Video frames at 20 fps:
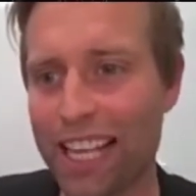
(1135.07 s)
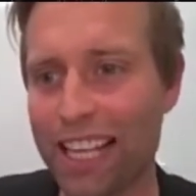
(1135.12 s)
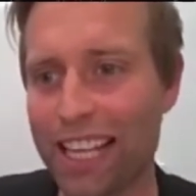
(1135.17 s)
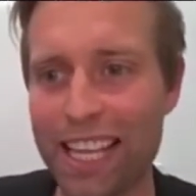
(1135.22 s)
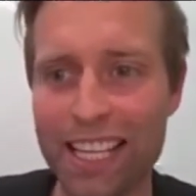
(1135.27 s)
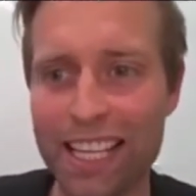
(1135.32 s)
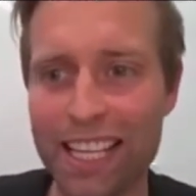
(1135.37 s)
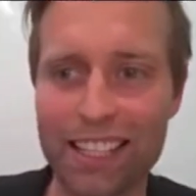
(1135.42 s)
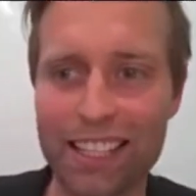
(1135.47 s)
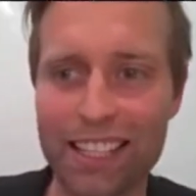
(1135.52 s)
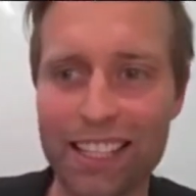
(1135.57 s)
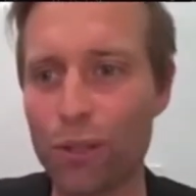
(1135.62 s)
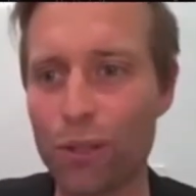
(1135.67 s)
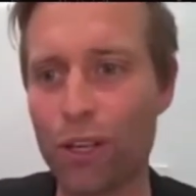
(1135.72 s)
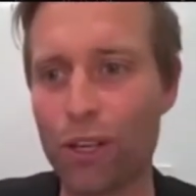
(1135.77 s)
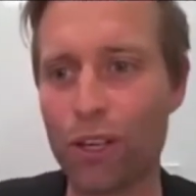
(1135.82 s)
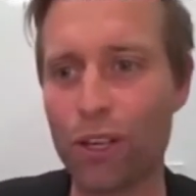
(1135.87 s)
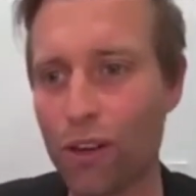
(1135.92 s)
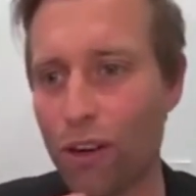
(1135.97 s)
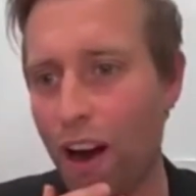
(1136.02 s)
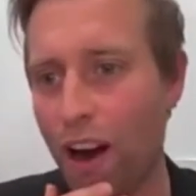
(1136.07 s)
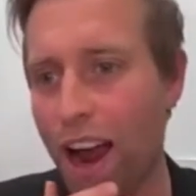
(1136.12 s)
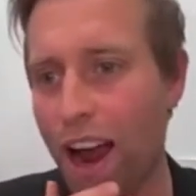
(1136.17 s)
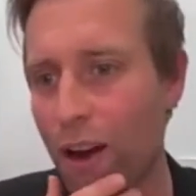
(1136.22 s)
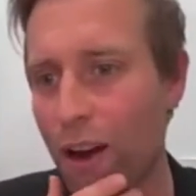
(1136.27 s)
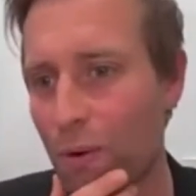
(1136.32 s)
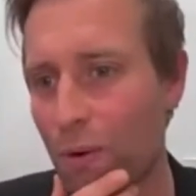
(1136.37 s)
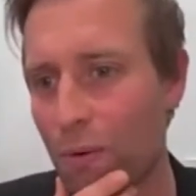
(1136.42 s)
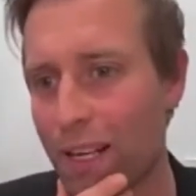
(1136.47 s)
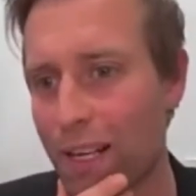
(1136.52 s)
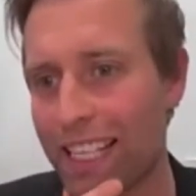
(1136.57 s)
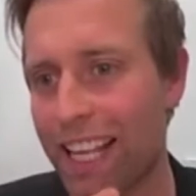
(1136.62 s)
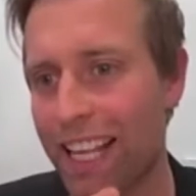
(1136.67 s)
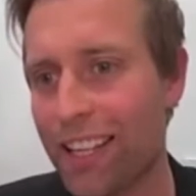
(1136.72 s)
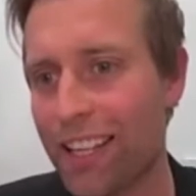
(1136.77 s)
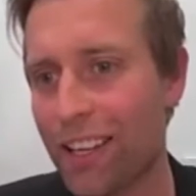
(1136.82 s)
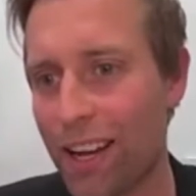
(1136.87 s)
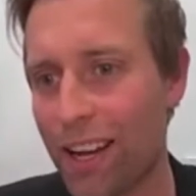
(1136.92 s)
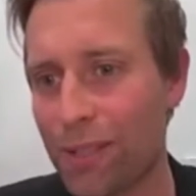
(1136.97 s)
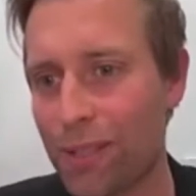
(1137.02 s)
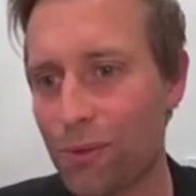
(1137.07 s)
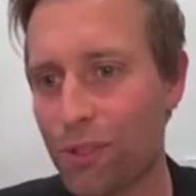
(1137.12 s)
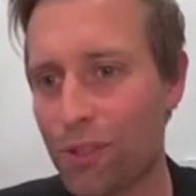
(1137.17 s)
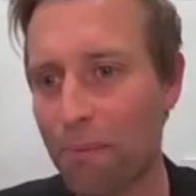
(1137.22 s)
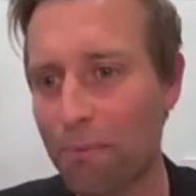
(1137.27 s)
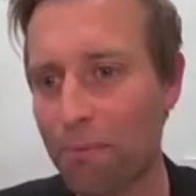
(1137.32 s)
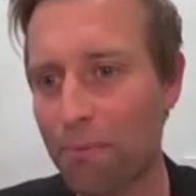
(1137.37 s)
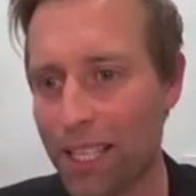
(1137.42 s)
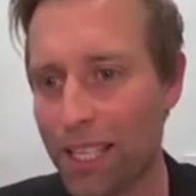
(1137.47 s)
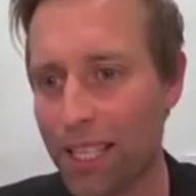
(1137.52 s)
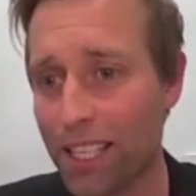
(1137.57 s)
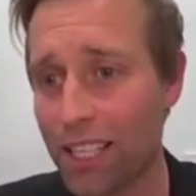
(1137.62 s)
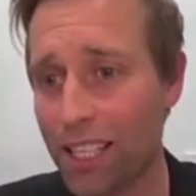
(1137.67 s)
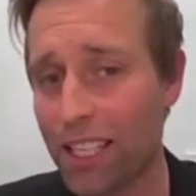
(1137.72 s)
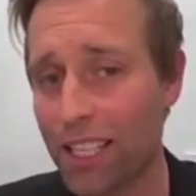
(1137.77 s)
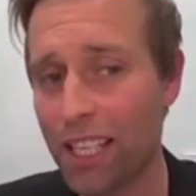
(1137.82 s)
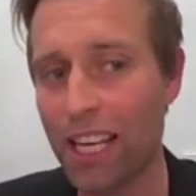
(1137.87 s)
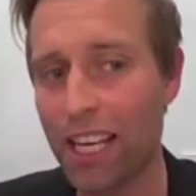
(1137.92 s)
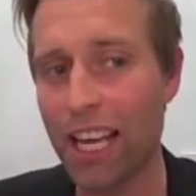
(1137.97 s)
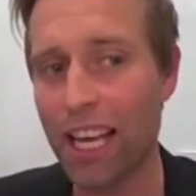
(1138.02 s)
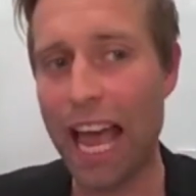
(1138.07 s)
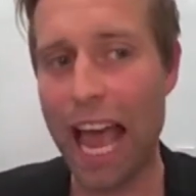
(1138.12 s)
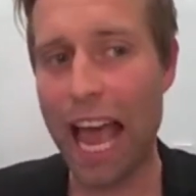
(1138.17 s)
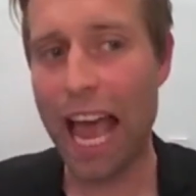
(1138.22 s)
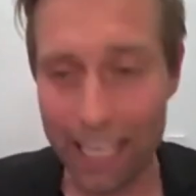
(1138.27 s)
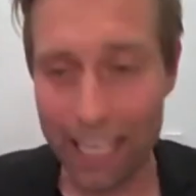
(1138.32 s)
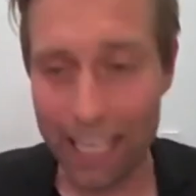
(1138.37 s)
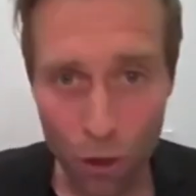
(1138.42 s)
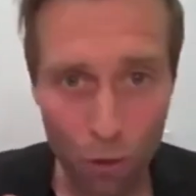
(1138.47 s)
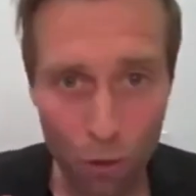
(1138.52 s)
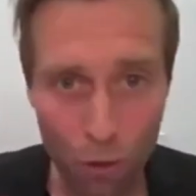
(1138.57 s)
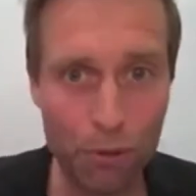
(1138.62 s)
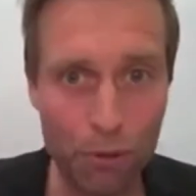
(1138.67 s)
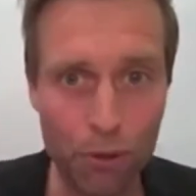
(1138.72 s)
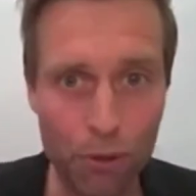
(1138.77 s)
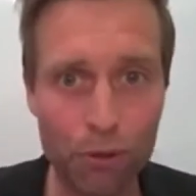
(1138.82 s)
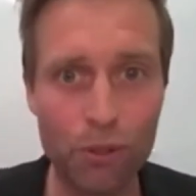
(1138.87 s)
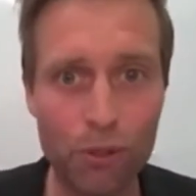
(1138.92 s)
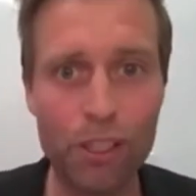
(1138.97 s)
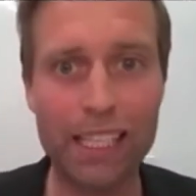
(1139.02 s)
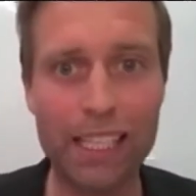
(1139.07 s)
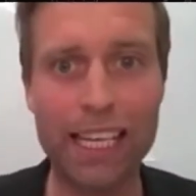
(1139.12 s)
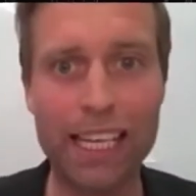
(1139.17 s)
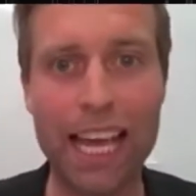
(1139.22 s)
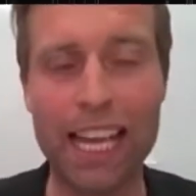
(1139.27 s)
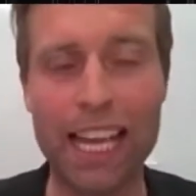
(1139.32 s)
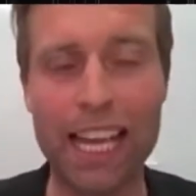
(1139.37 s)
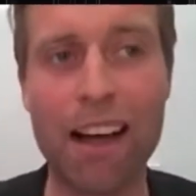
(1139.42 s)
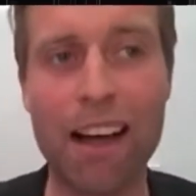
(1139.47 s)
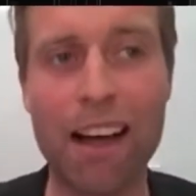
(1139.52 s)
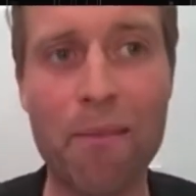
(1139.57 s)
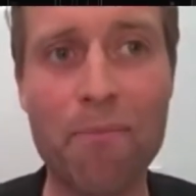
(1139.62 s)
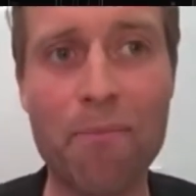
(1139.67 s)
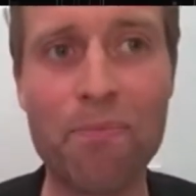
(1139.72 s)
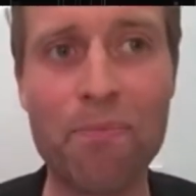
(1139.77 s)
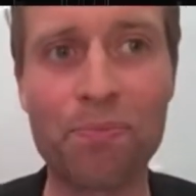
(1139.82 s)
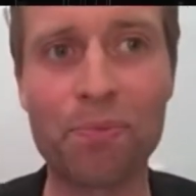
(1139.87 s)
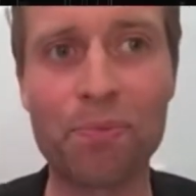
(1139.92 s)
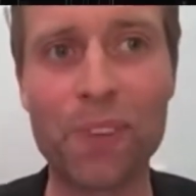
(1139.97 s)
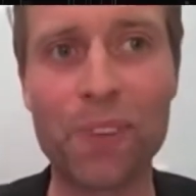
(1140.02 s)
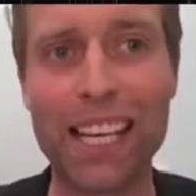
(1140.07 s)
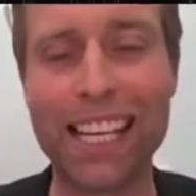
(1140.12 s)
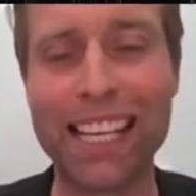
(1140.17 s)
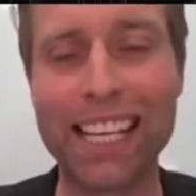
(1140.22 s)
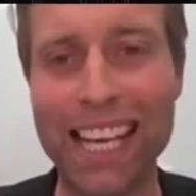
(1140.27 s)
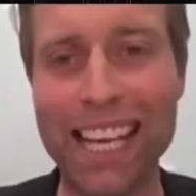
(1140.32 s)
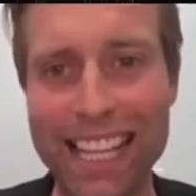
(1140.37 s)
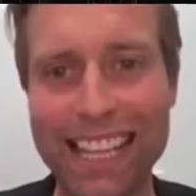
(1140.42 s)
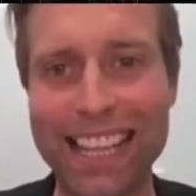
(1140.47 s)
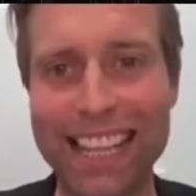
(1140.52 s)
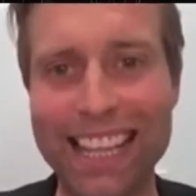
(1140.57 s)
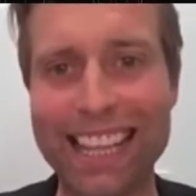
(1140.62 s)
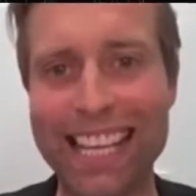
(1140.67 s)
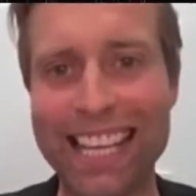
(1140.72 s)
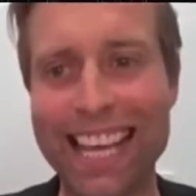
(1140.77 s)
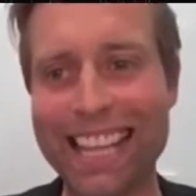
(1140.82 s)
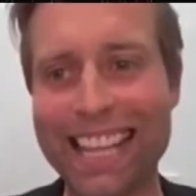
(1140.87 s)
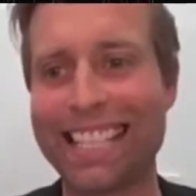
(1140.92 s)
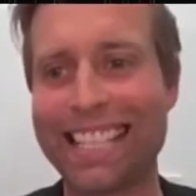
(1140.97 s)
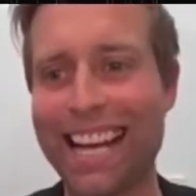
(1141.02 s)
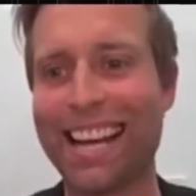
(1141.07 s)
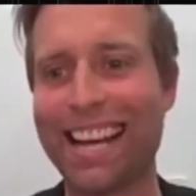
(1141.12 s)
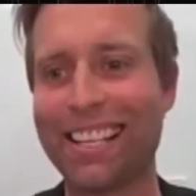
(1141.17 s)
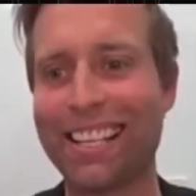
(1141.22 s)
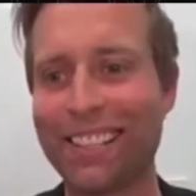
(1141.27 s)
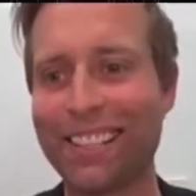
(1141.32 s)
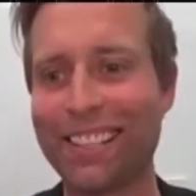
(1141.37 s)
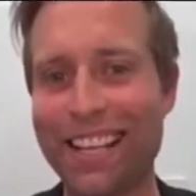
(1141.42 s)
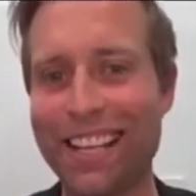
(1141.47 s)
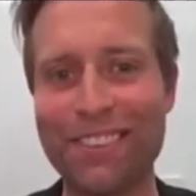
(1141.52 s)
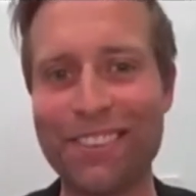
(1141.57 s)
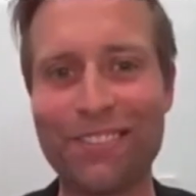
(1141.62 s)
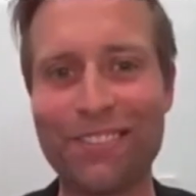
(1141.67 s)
And then Luca or I or one of the other guys will jump in and help you get the data you need for